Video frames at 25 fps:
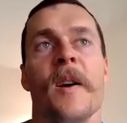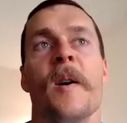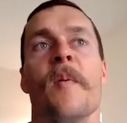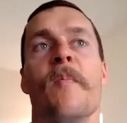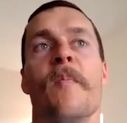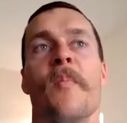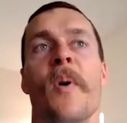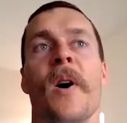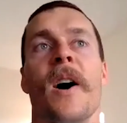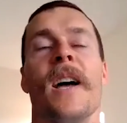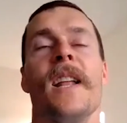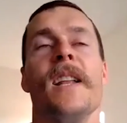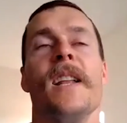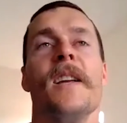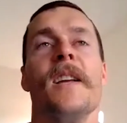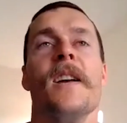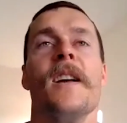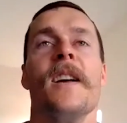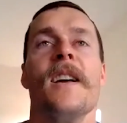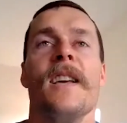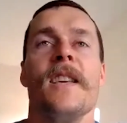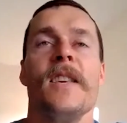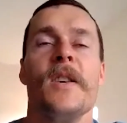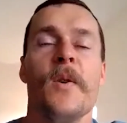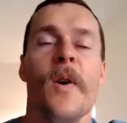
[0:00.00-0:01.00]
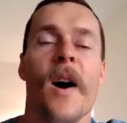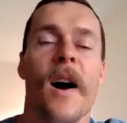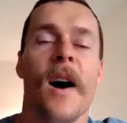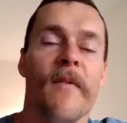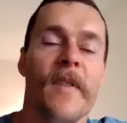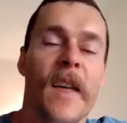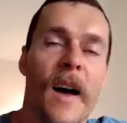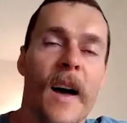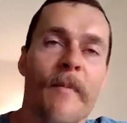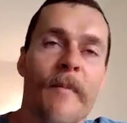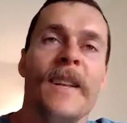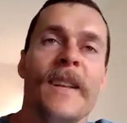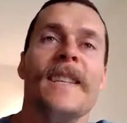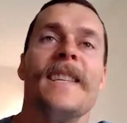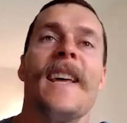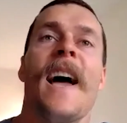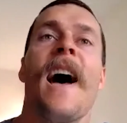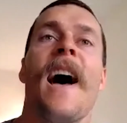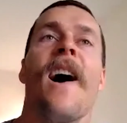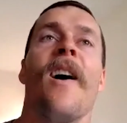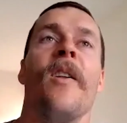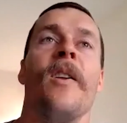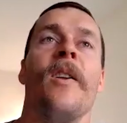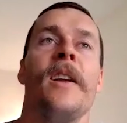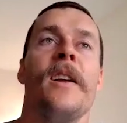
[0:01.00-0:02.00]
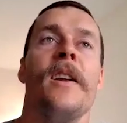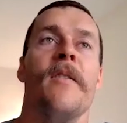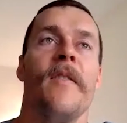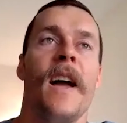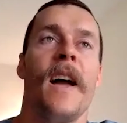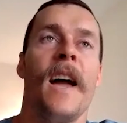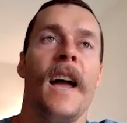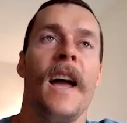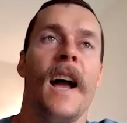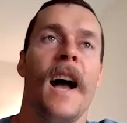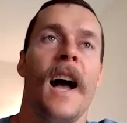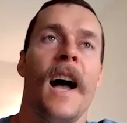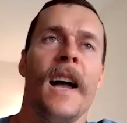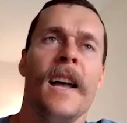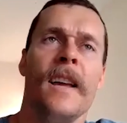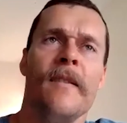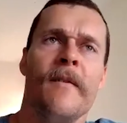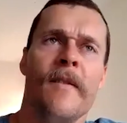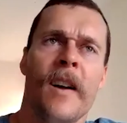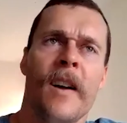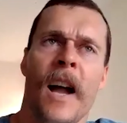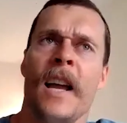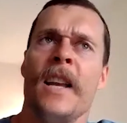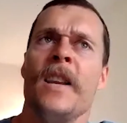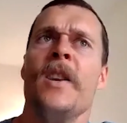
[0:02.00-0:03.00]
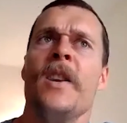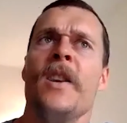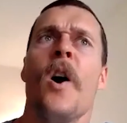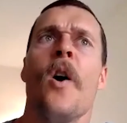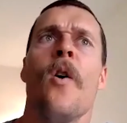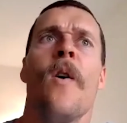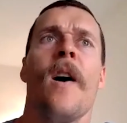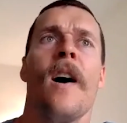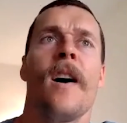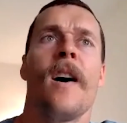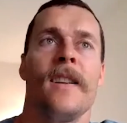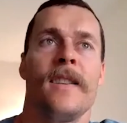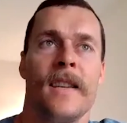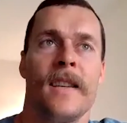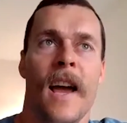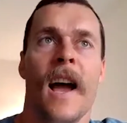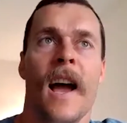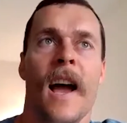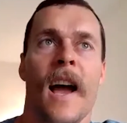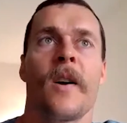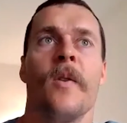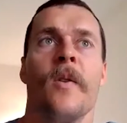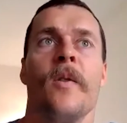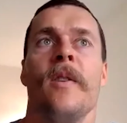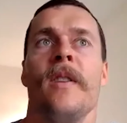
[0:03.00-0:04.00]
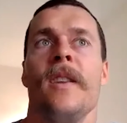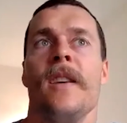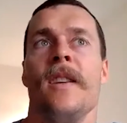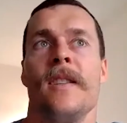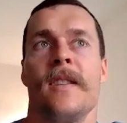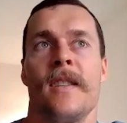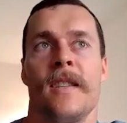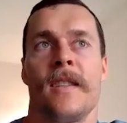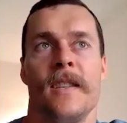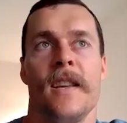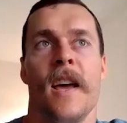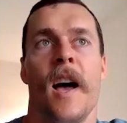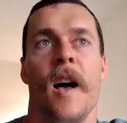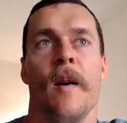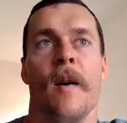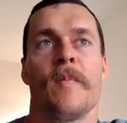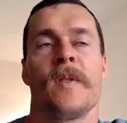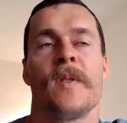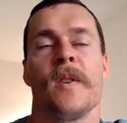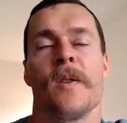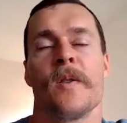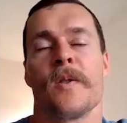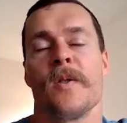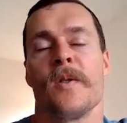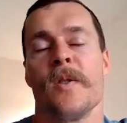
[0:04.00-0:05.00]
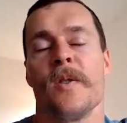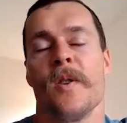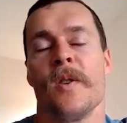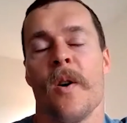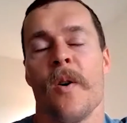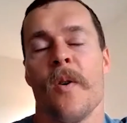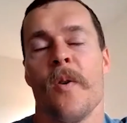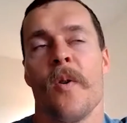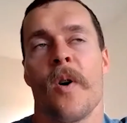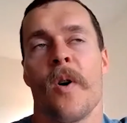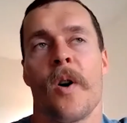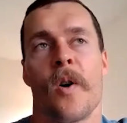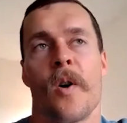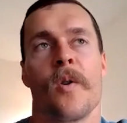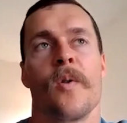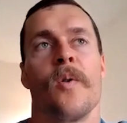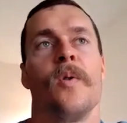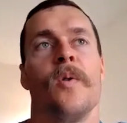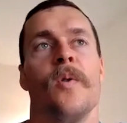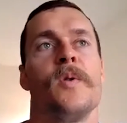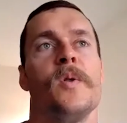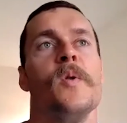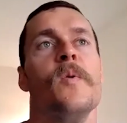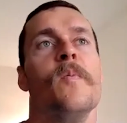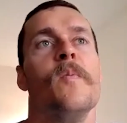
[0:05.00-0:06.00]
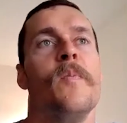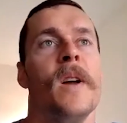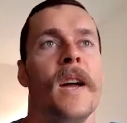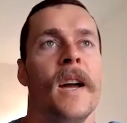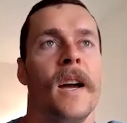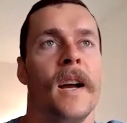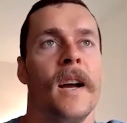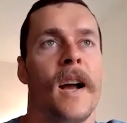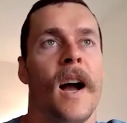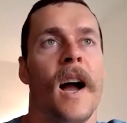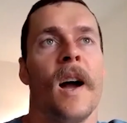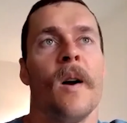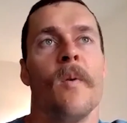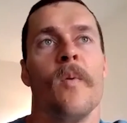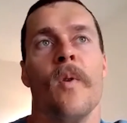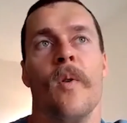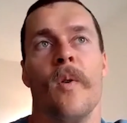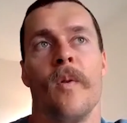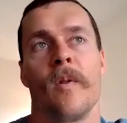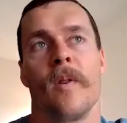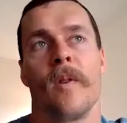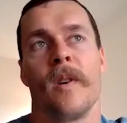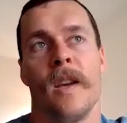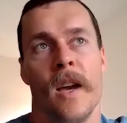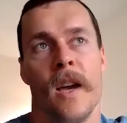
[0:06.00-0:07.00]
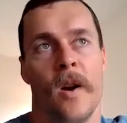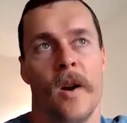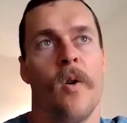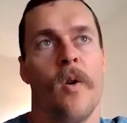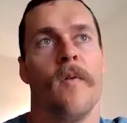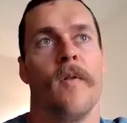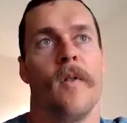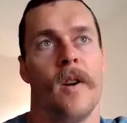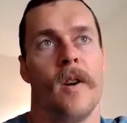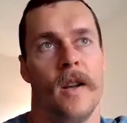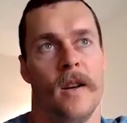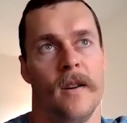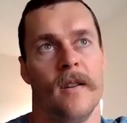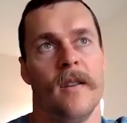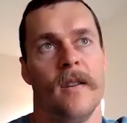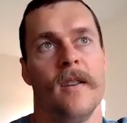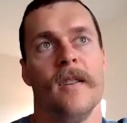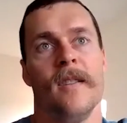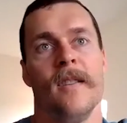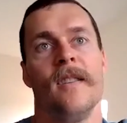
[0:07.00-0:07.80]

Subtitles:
but you have that mentality of, hey, I know how to tackle these steps. There's no hurdle too big. I will get over it.